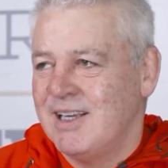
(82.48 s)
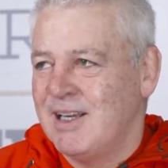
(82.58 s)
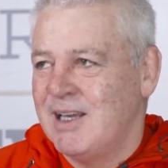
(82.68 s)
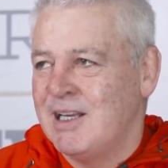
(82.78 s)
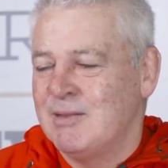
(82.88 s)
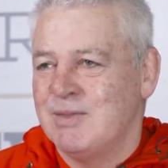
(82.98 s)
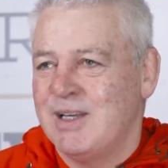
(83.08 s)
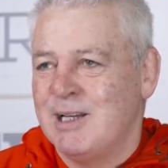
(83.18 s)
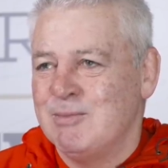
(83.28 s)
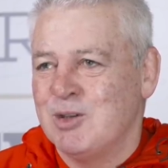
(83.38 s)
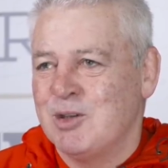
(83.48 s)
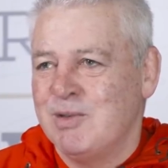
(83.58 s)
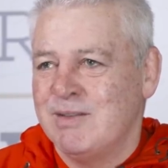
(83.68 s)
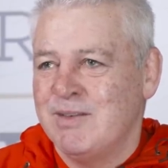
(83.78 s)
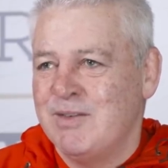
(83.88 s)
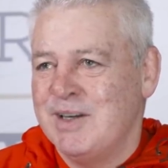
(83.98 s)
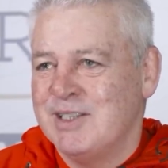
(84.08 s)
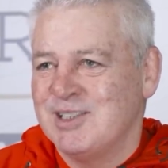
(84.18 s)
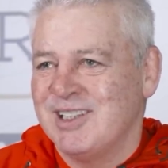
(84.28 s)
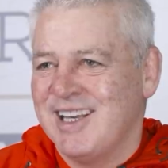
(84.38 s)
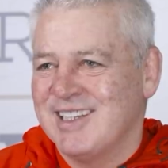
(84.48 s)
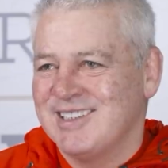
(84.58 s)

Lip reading: Hallam took a bit of offence to that,